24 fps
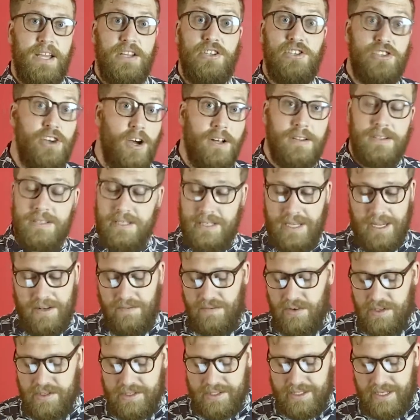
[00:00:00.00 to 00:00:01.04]
John 10,
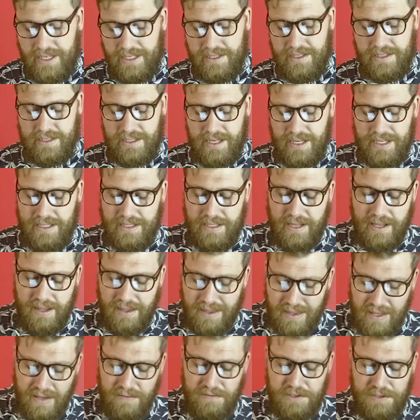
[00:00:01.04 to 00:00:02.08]
verse 10 says, The
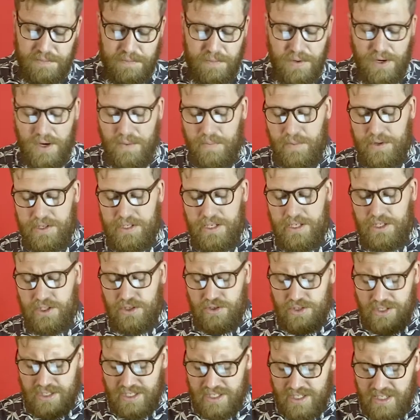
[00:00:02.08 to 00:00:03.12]
thief's purpose is to
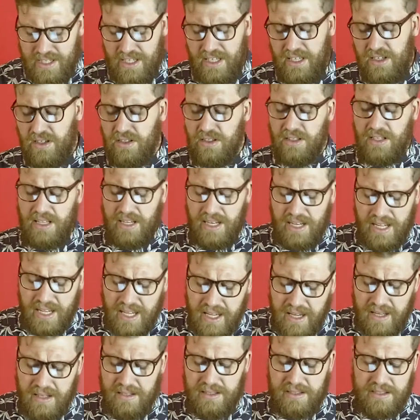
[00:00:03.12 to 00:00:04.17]
steal and
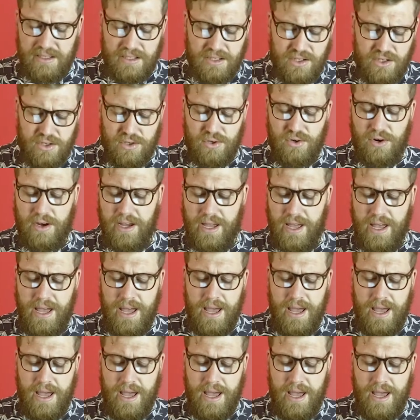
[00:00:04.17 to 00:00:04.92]
kill and destroy,